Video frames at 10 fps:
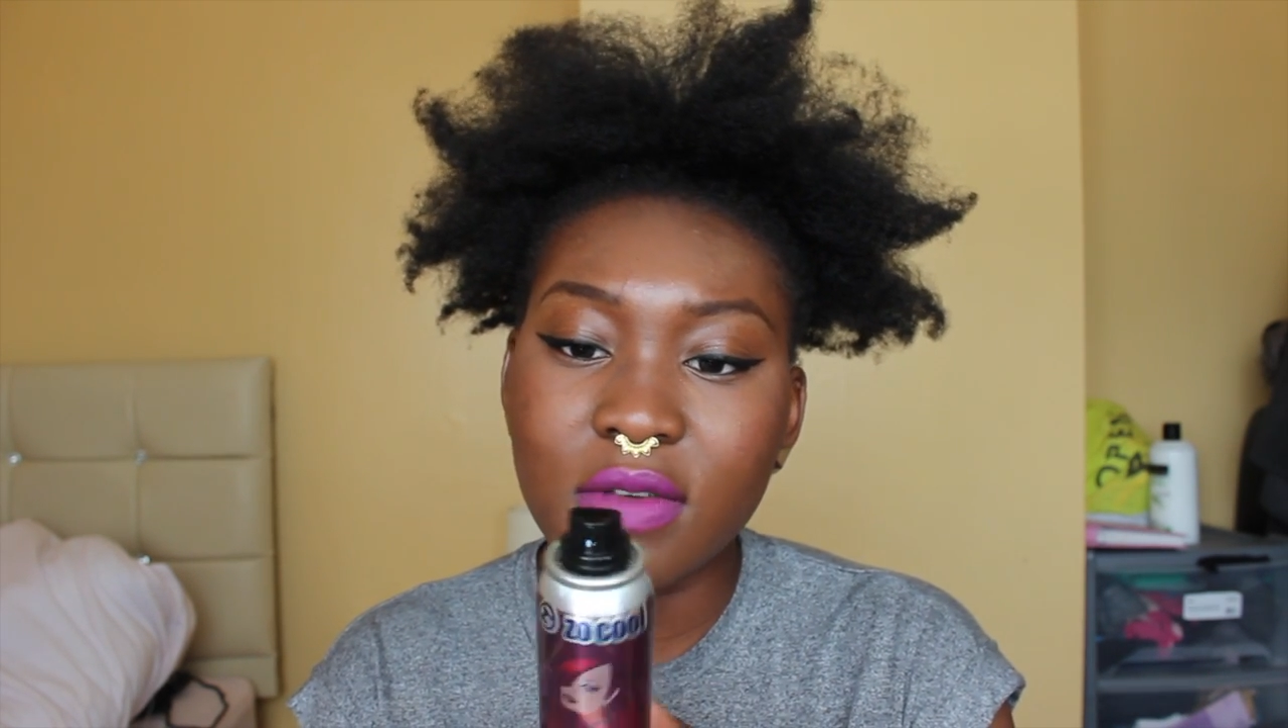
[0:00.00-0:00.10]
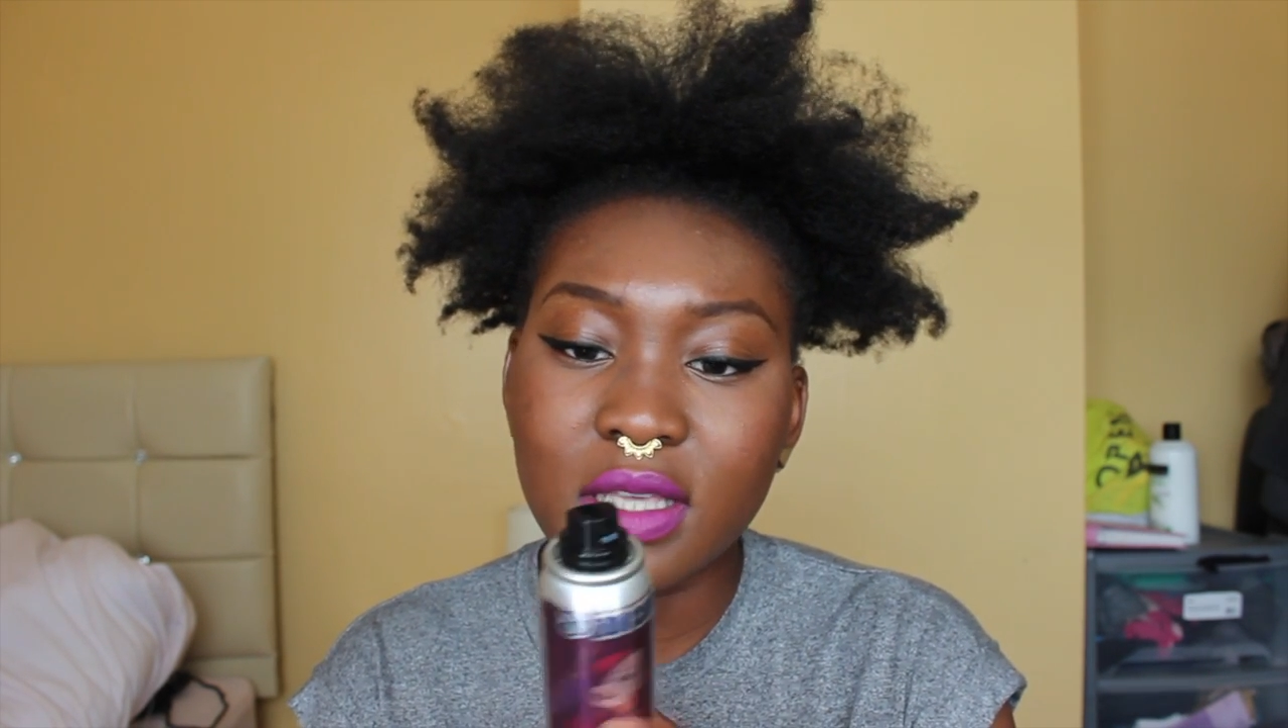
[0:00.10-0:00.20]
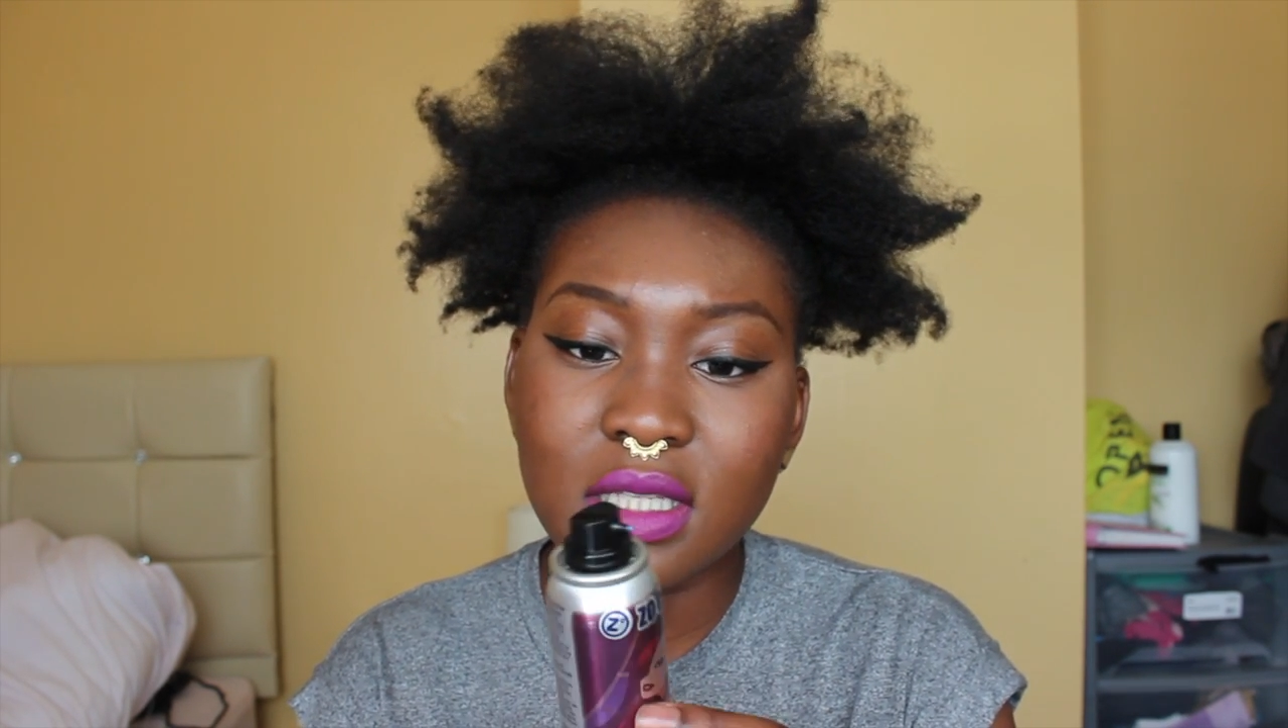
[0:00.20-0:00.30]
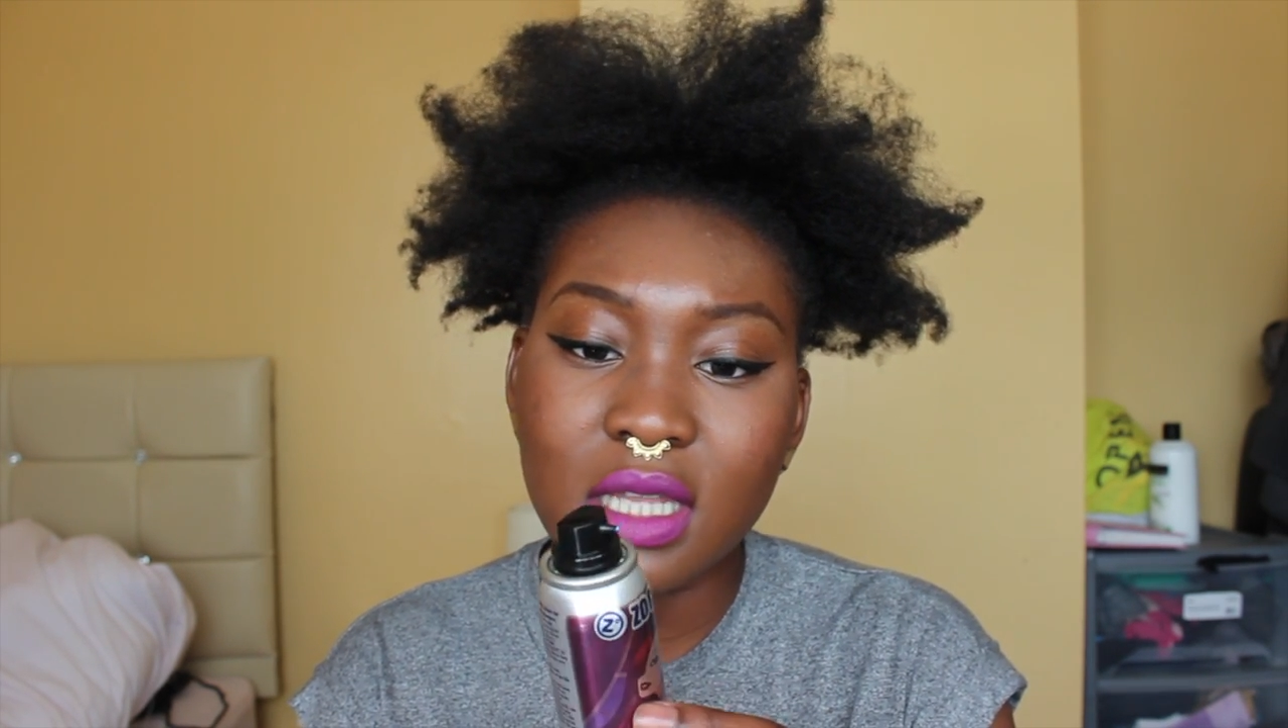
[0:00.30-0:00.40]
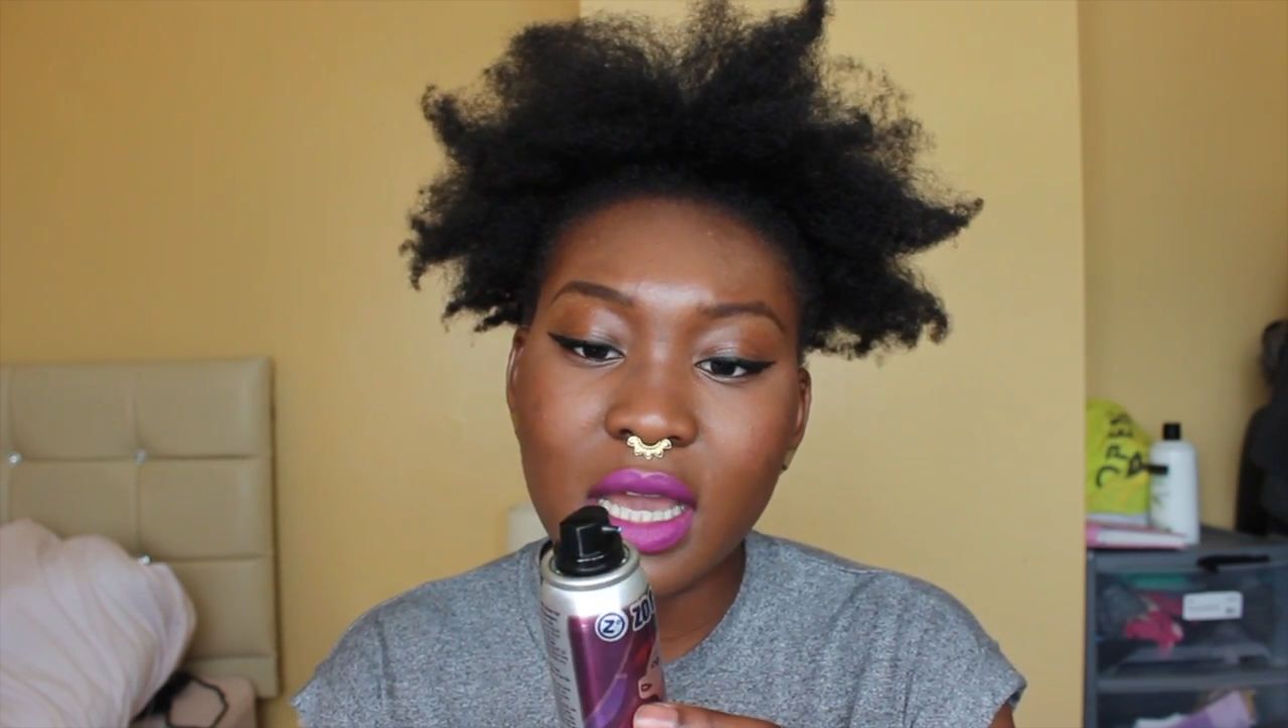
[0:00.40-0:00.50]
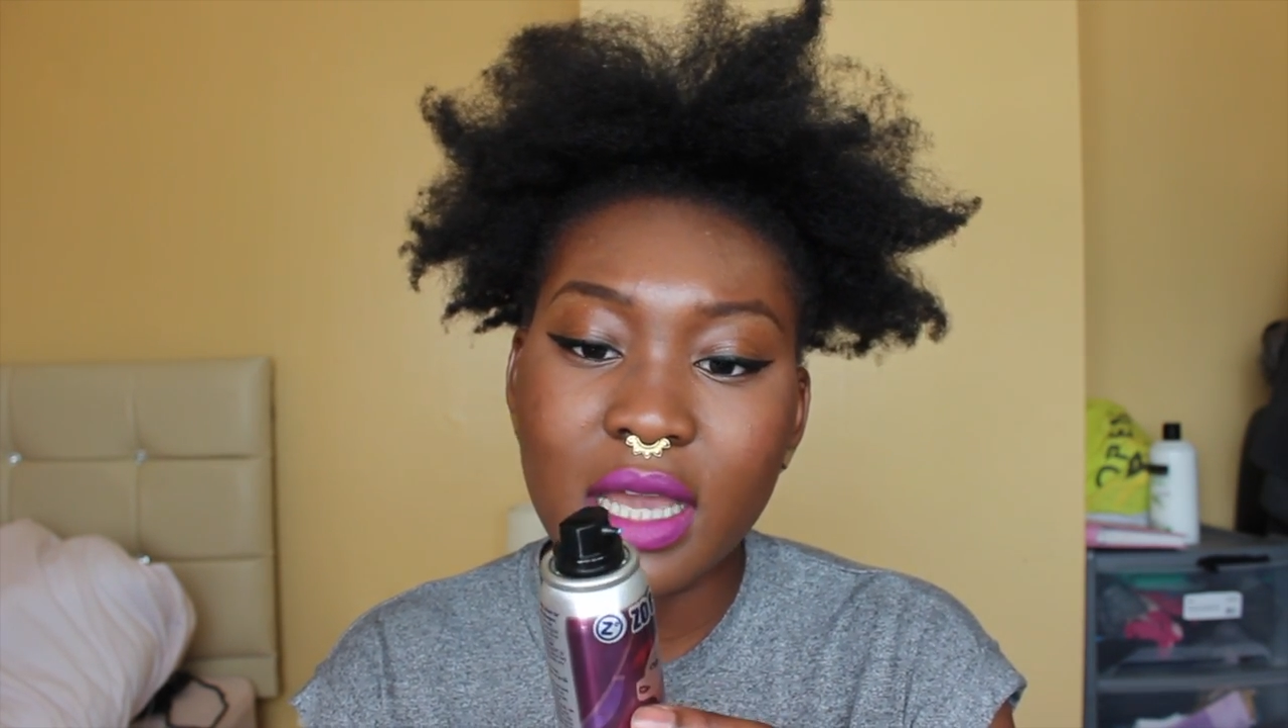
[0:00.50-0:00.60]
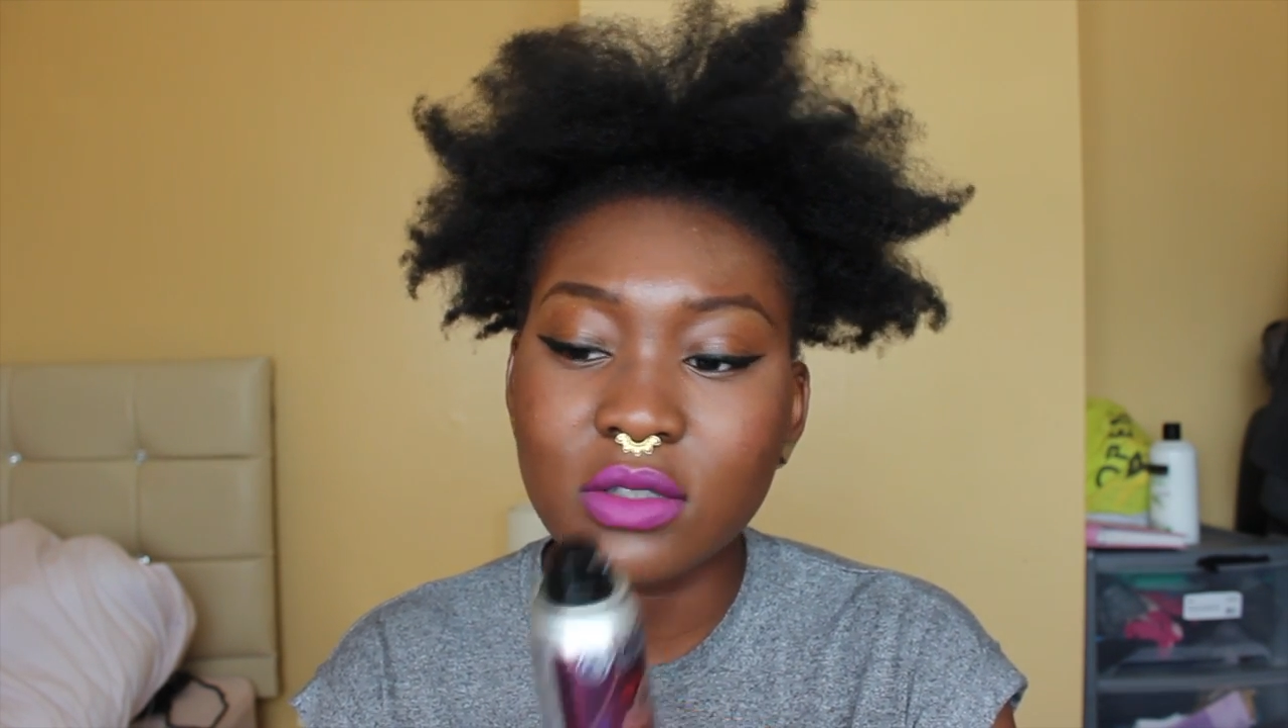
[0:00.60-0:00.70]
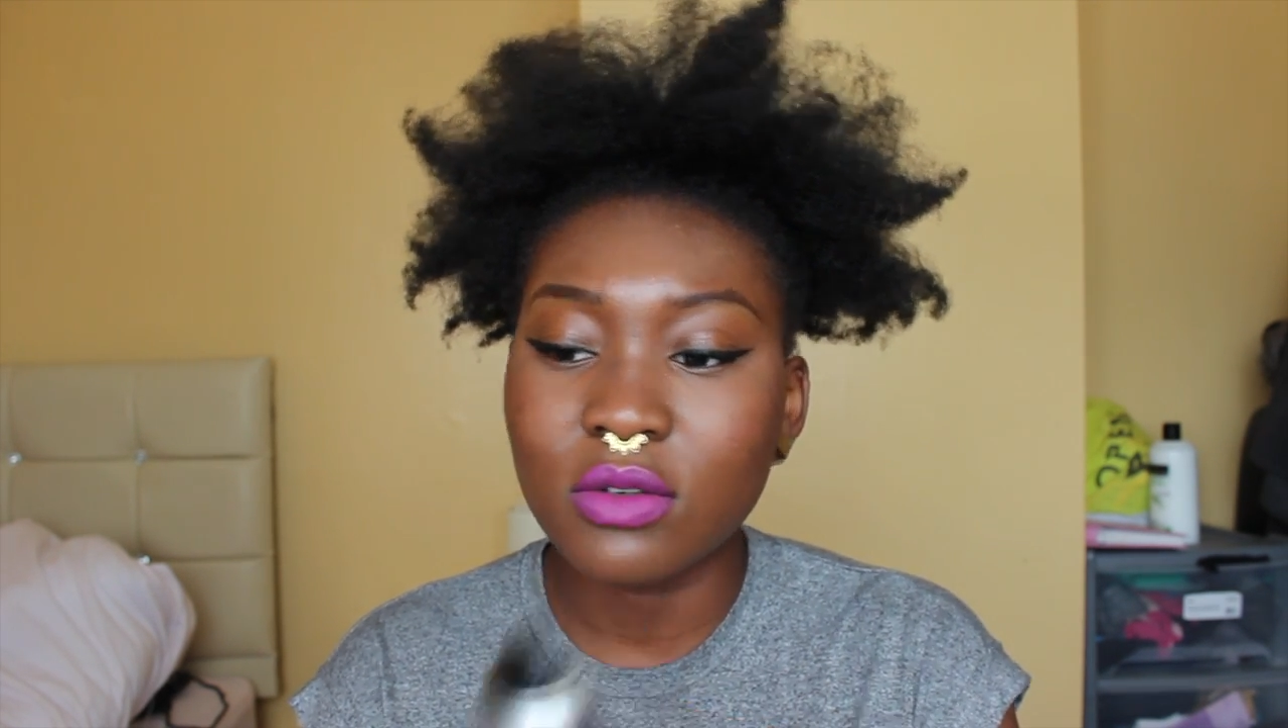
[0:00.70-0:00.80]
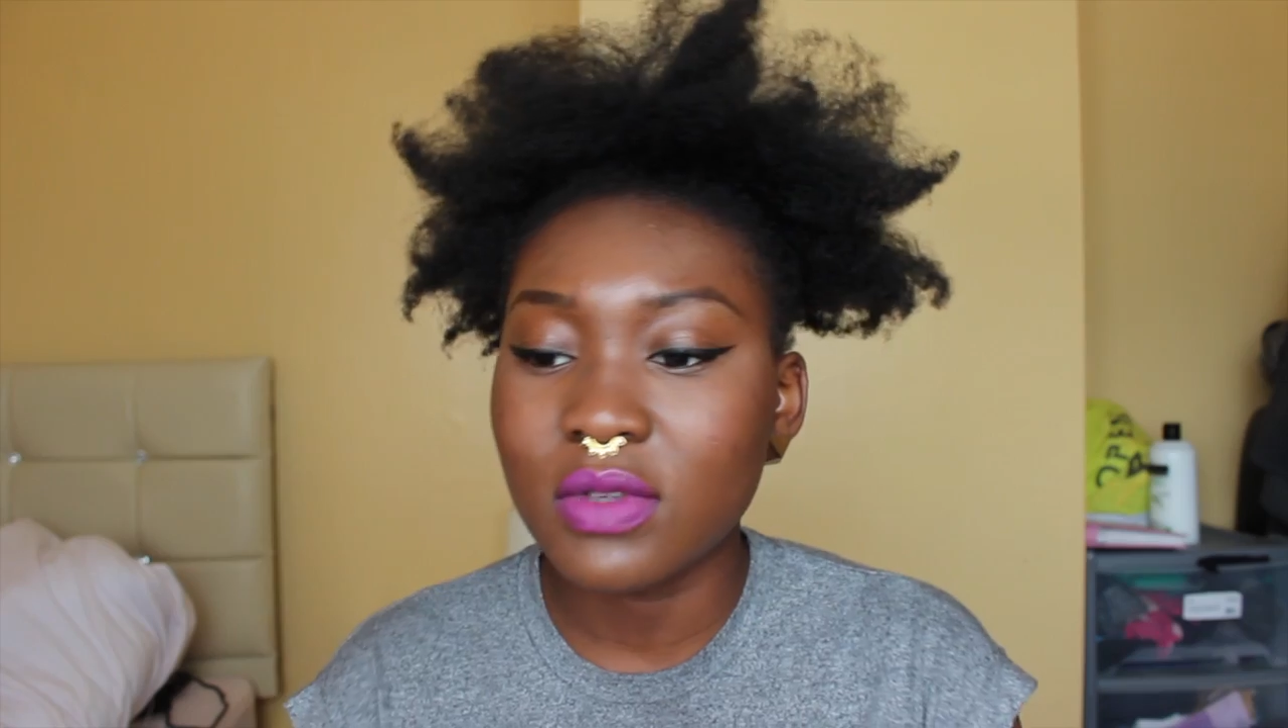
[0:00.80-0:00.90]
face and the eyes,